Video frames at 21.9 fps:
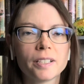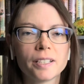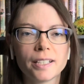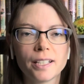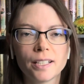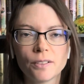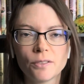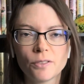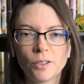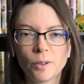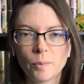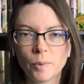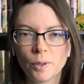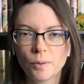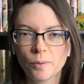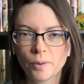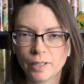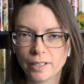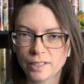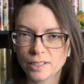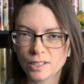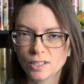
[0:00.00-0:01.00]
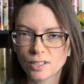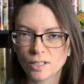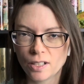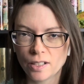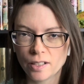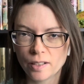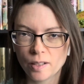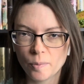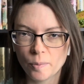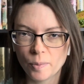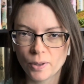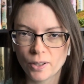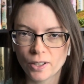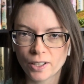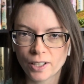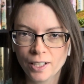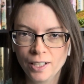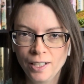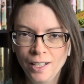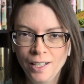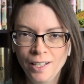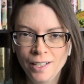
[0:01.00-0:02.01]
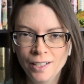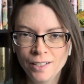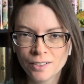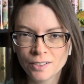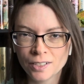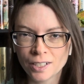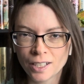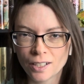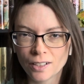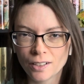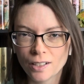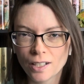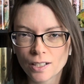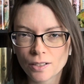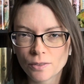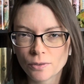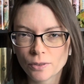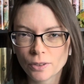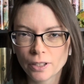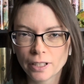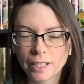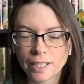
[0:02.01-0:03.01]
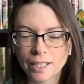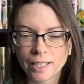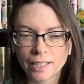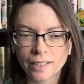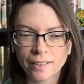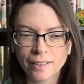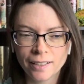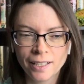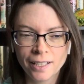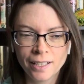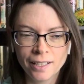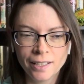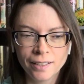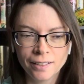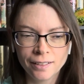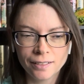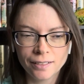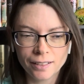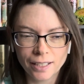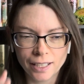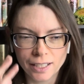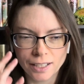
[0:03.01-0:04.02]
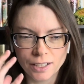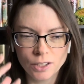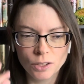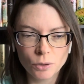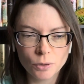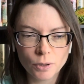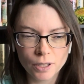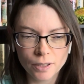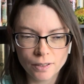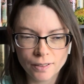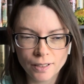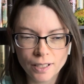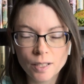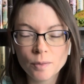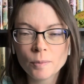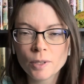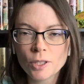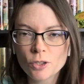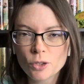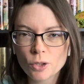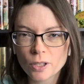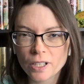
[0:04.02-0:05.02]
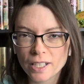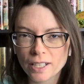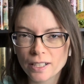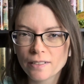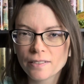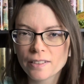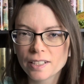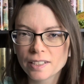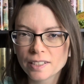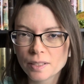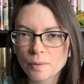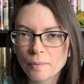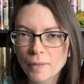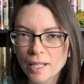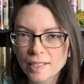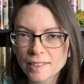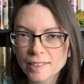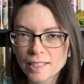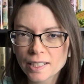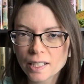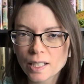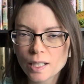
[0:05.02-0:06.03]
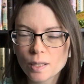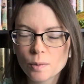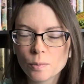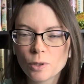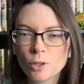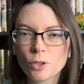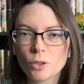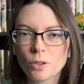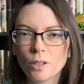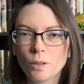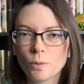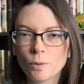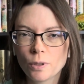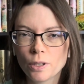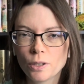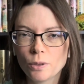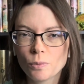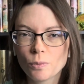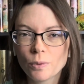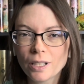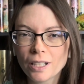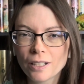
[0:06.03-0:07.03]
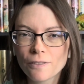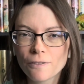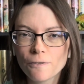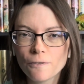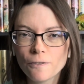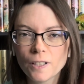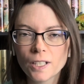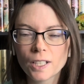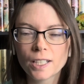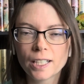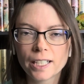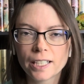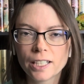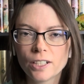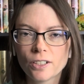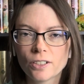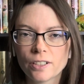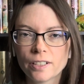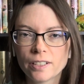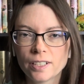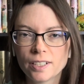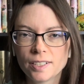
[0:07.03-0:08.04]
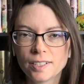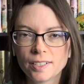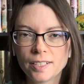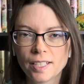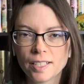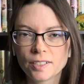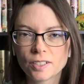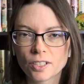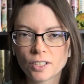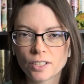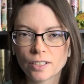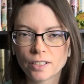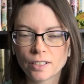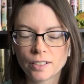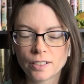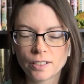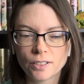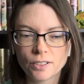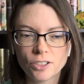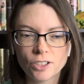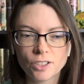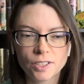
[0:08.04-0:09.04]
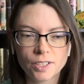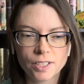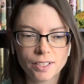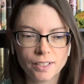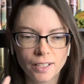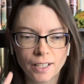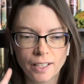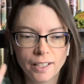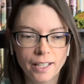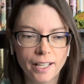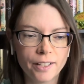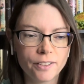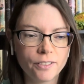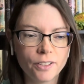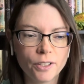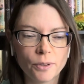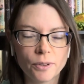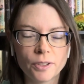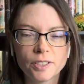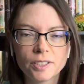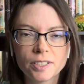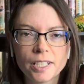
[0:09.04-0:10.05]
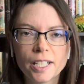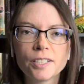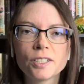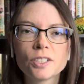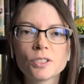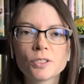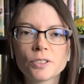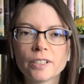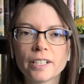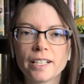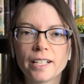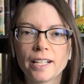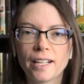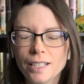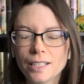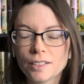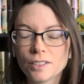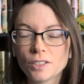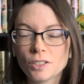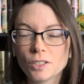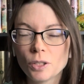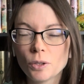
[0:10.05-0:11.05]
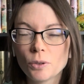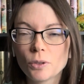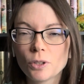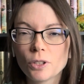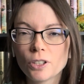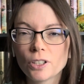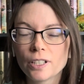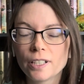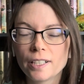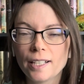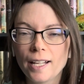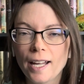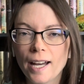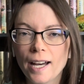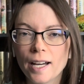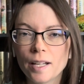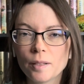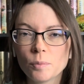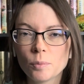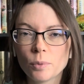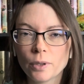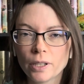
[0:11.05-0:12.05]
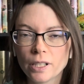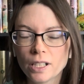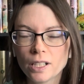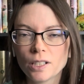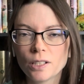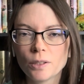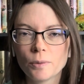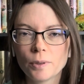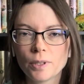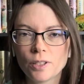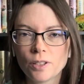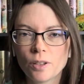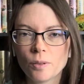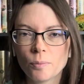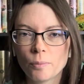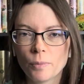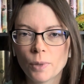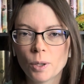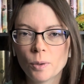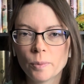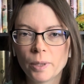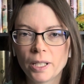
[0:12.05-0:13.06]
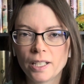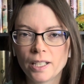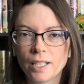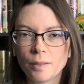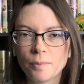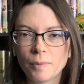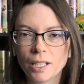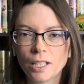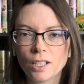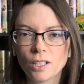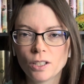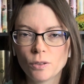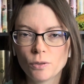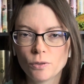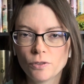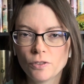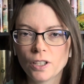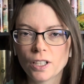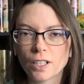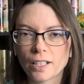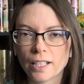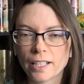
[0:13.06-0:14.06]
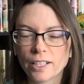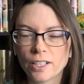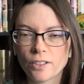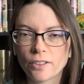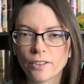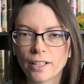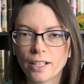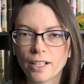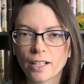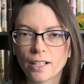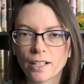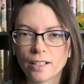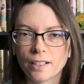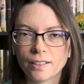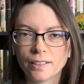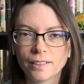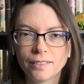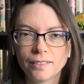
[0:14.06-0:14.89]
to get from it when I started the book. It's like a lot of really, like, imagery, this amazing imagery where you really feel like you're in this desert, and you just, I don't know, the sensory is so good at bringing you into the moment and making you feel like you're there.